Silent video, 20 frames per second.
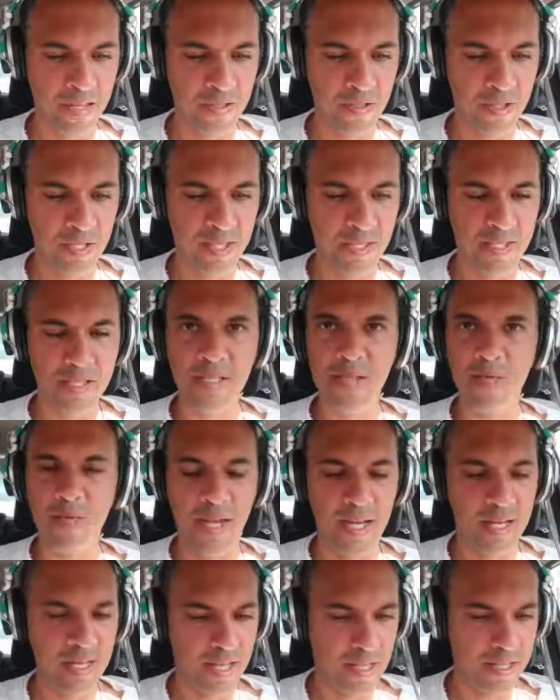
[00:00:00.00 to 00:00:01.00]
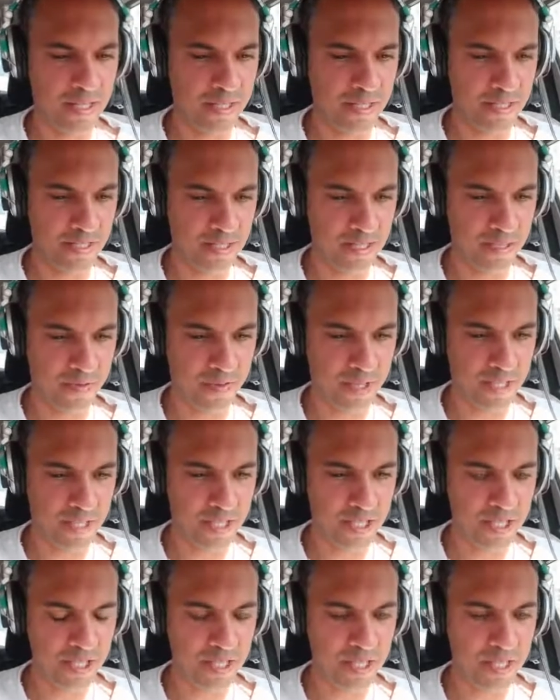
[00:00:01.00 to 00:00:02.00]
So let's wait until this is
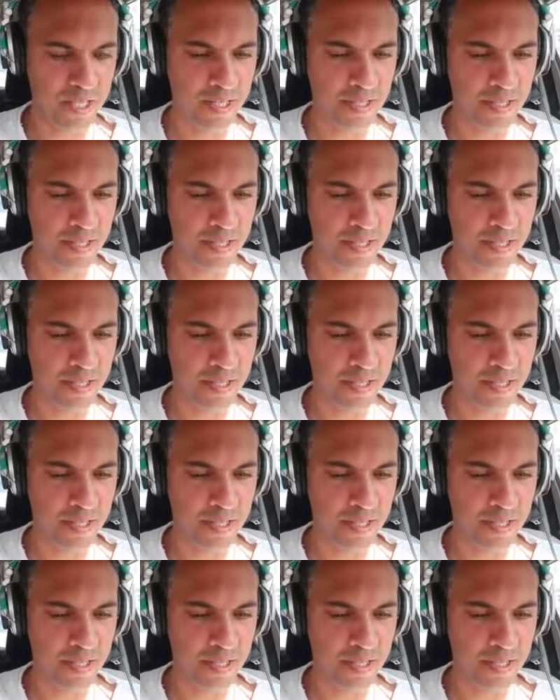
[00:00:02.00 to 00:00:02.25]
finished.